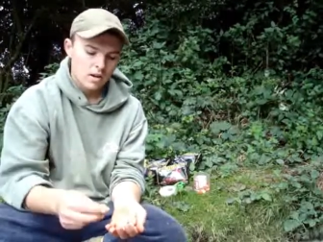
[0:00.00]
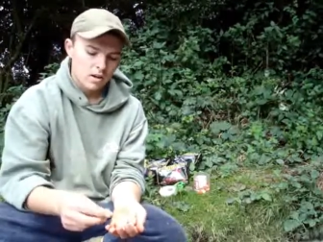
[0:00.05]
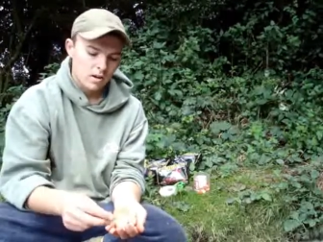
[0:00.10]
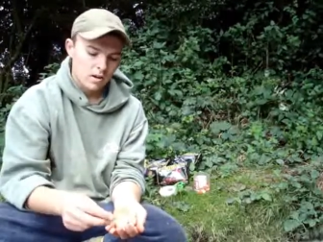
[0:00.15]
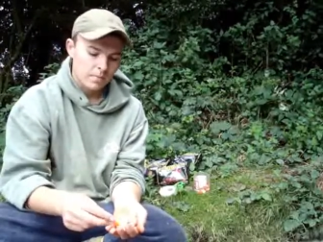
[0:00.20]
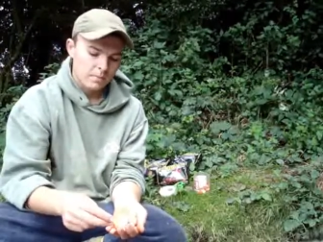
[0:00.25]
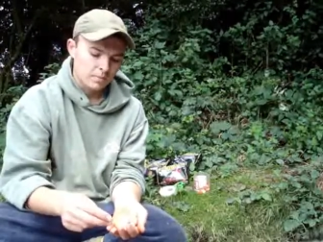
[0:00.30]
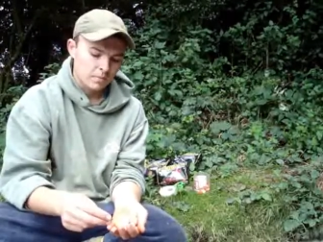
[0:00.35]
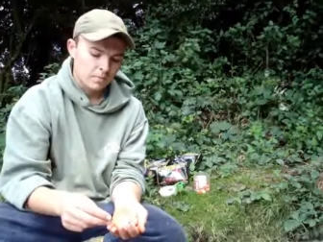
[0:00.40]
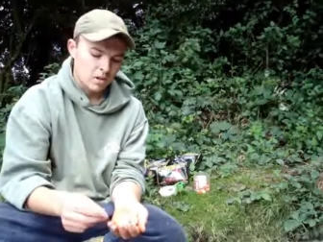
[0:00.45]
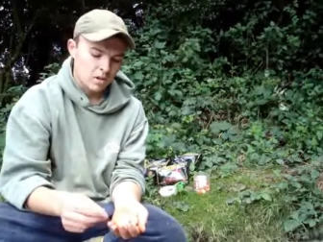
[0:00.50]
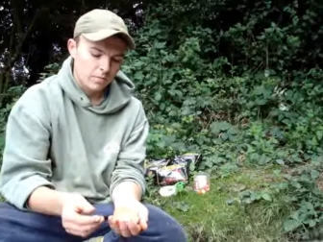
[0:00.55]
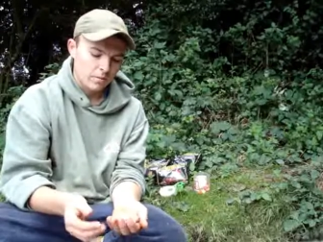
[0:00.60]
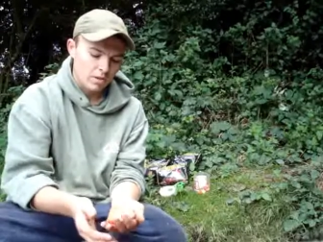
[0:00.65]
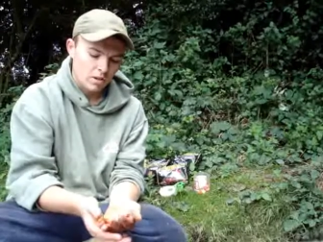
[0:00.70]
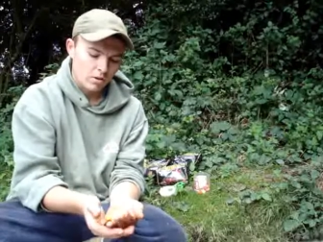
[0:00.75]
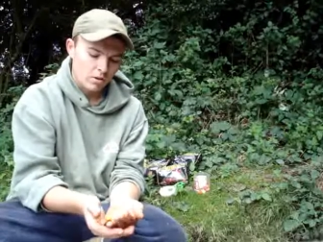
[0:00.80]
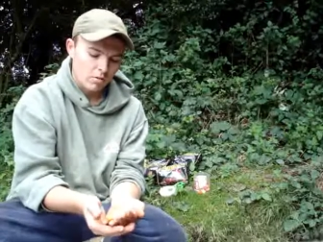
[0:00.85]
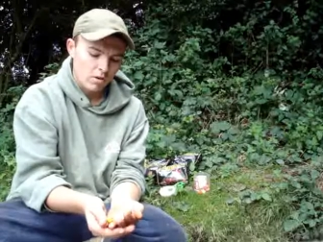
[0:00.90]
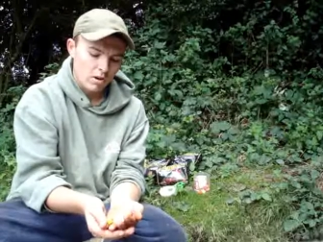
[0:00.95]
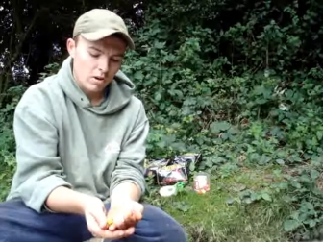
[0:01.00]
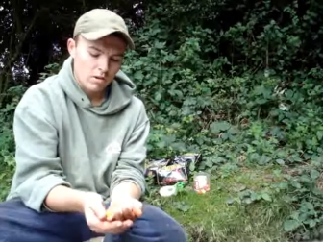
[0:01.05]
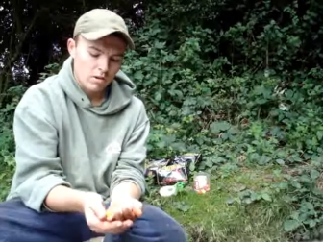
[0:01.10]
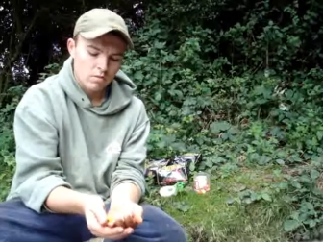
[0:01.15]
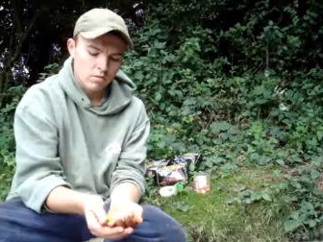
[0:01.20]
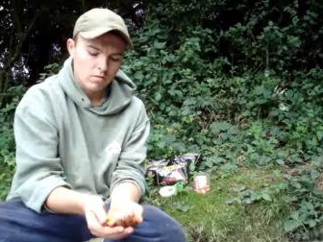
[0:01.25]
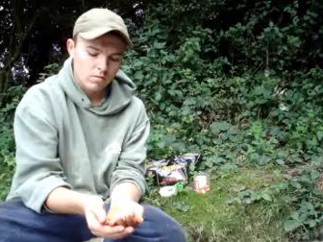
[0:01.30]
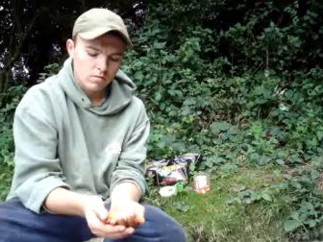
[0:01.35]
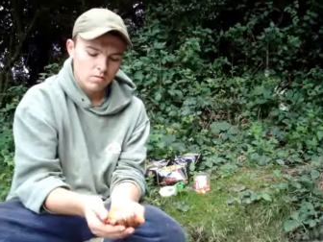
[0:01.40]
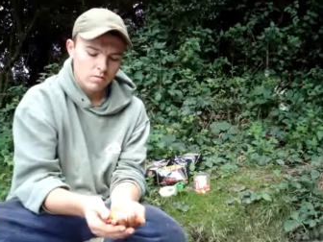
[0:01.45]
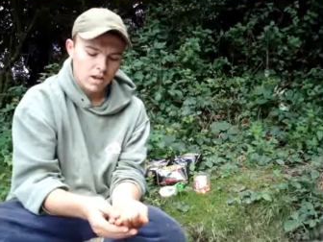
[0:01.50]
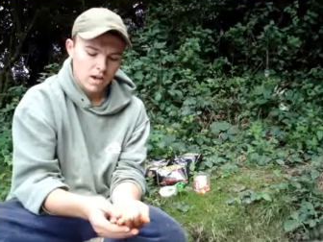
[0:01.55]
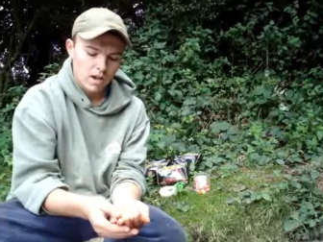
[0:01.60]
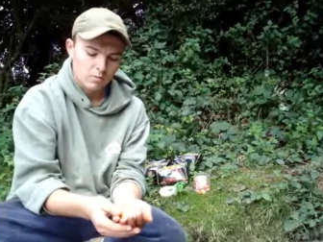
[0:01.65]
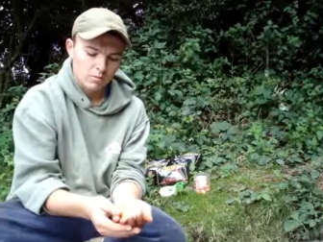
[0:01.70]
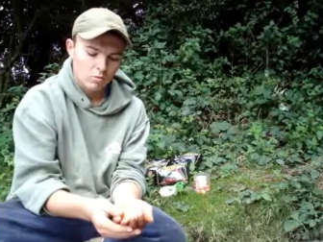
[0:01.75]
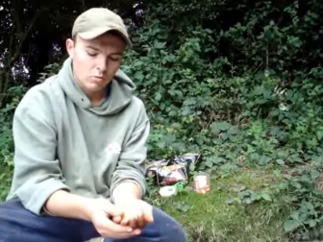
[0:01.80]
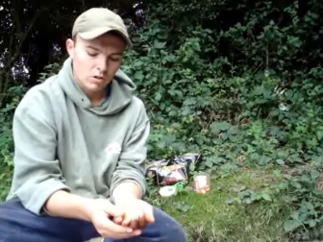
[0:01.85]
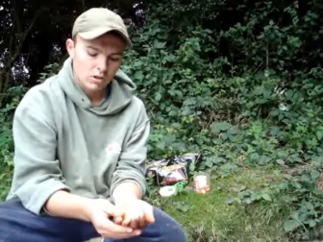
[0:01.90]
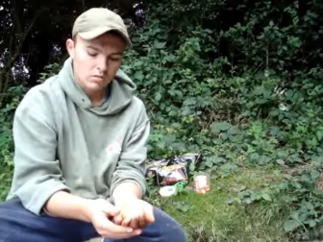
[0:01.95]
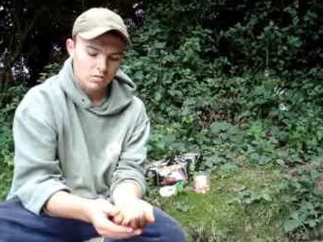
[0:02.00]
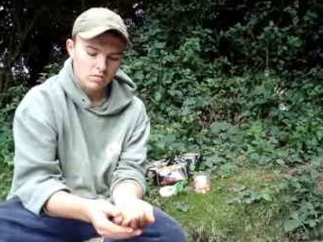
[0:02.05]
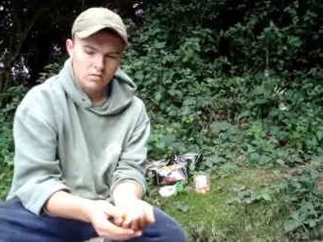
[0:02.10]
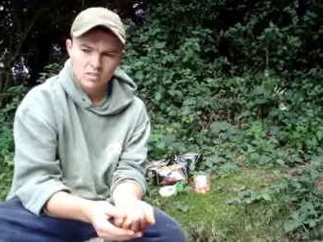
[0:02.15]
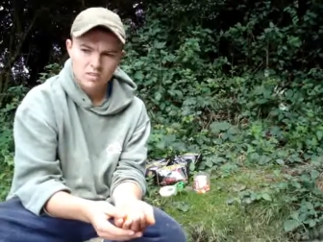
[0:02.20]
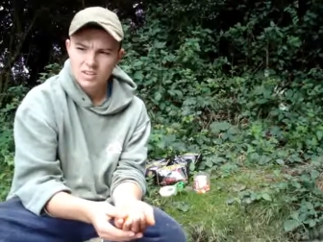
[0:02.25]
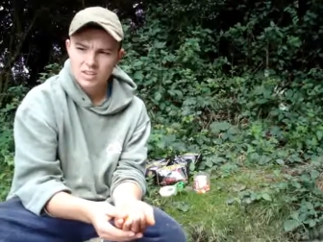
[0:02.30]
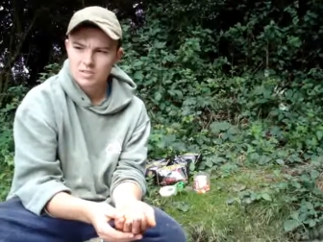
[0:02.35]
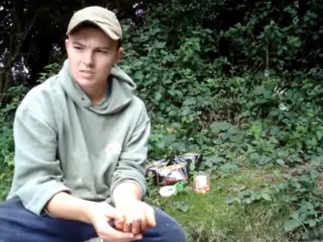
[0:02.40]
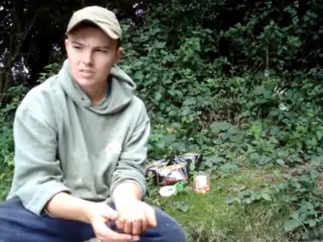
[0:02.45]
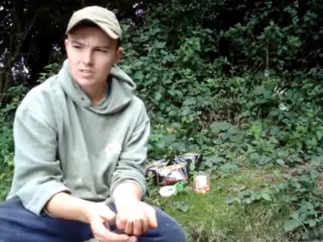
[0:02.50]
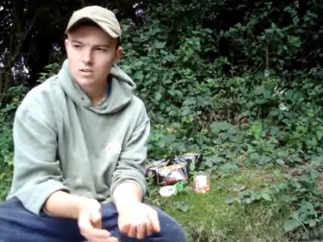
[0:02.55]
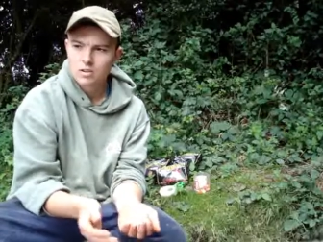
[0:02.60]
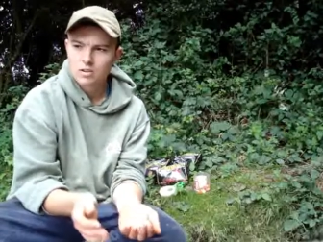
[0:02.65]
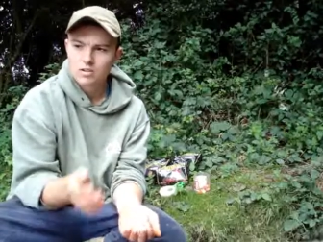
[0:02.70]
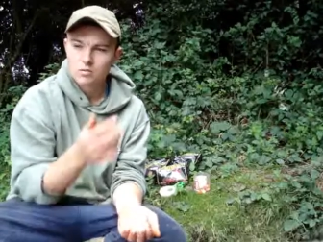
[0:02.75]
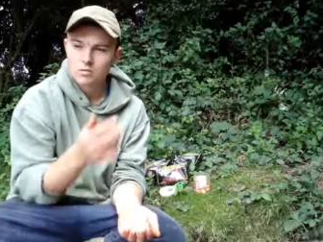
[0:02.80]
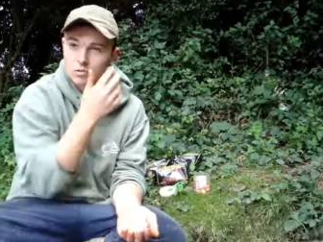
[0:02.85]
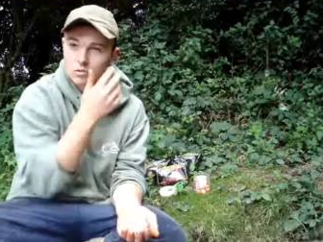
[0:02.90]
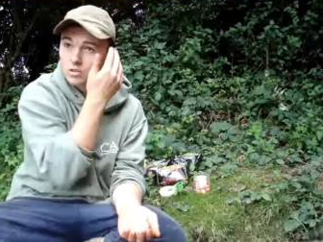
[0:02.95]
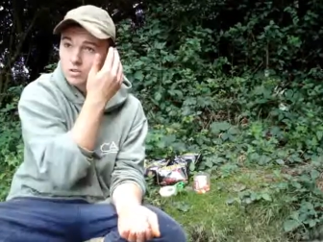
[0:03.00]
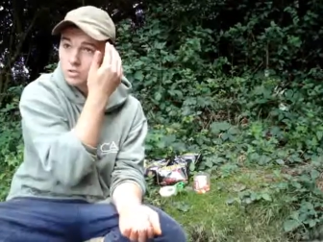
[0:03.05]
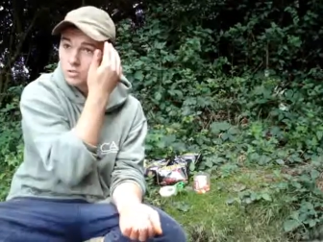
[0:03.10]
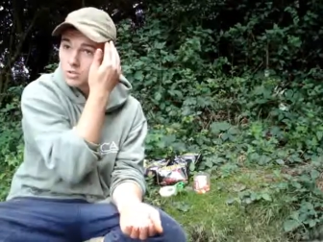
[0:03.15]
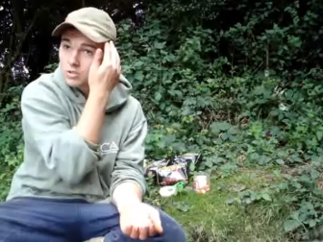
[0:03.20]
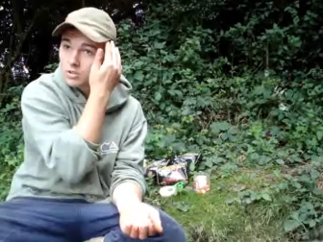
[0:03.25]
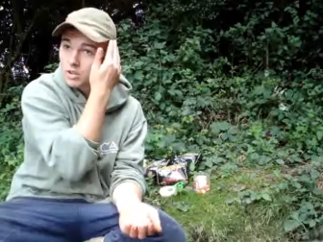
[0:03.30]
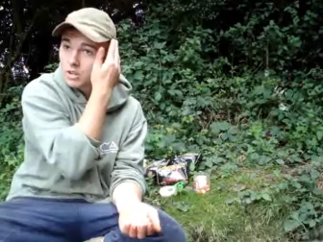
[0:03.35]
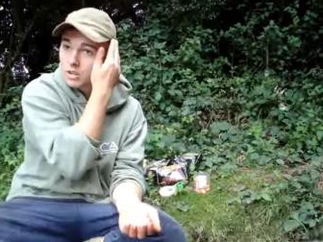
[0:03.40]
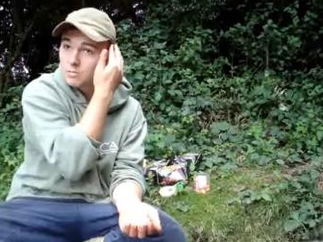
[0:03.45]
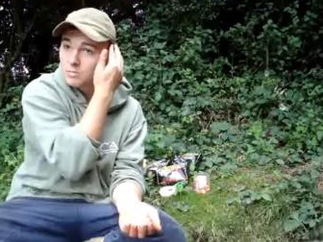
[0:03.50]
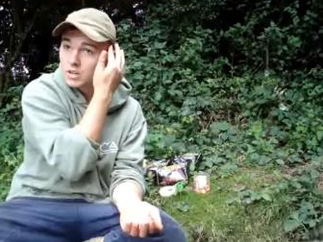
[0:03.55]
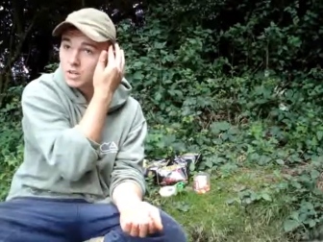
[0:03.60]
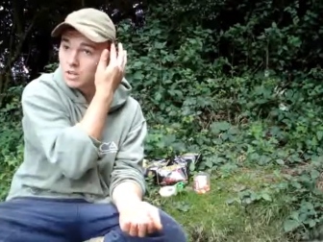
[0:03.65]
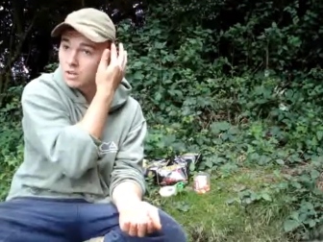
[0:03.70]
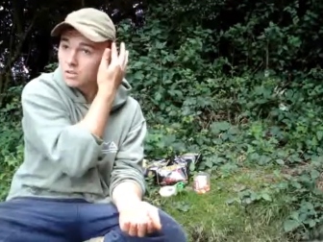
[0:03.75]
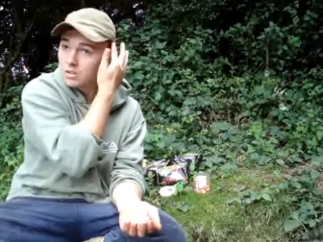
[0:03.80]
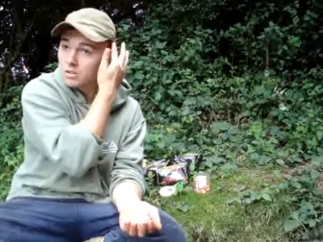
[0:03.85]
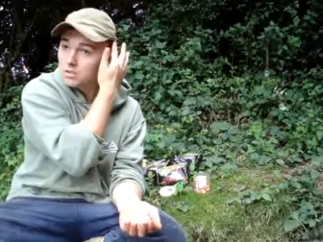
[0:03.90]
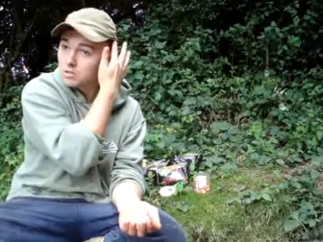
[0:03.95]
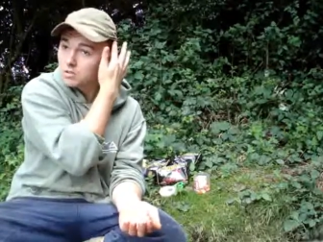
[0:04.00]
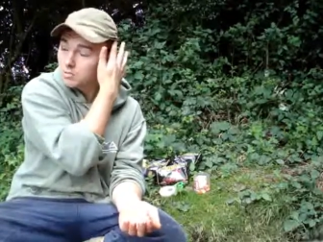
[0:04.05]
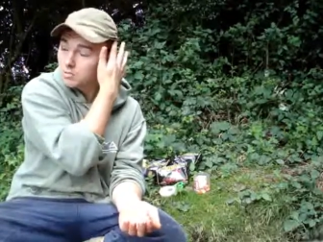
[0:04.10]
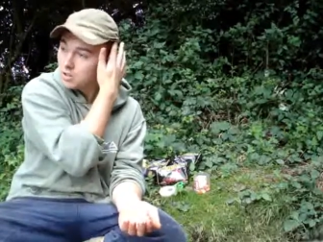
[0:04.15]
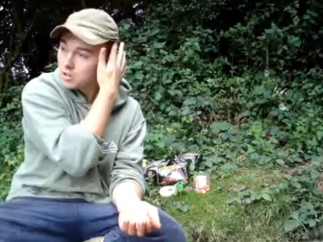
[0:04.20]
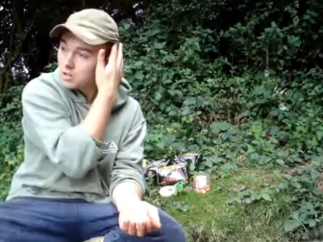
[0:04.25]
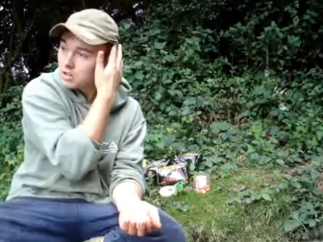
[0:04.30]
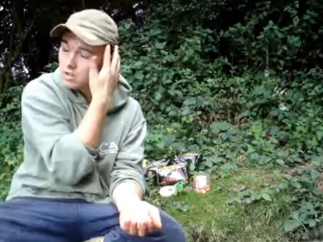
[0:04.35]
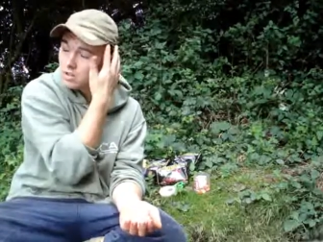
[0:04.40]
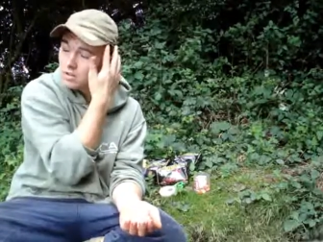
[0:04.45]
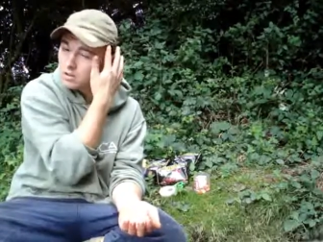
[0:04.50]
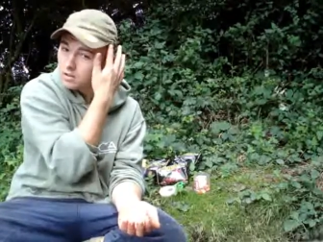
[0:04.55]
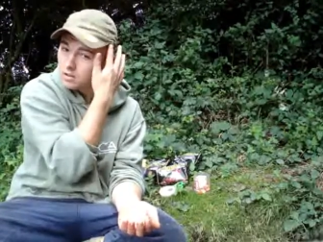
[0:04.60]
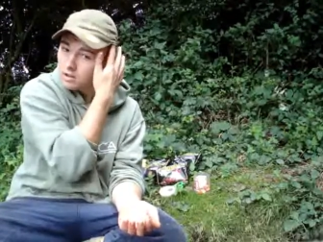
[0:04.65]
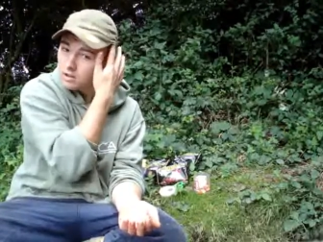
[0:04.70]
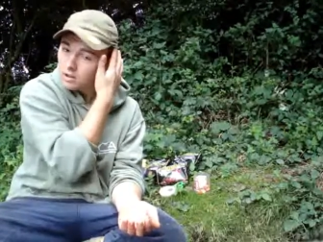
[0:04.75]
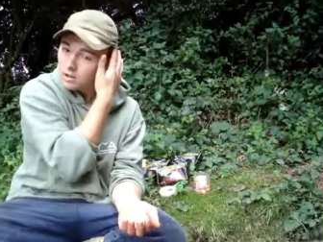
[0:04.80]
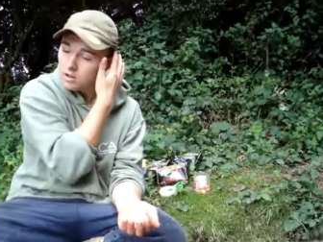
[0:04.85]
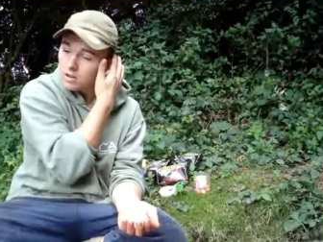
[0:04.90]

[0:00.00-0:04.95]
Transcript: I think they're quite good. Had one, so also came down last weekend.